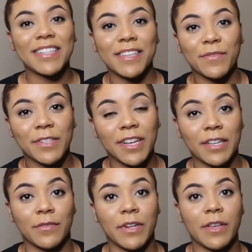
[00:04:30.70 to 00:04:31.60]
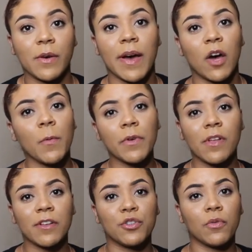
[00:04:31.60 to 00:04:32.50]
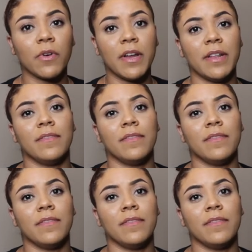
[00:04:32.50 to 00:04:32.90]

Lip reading: is it for today's video. I hope you all enjoyed.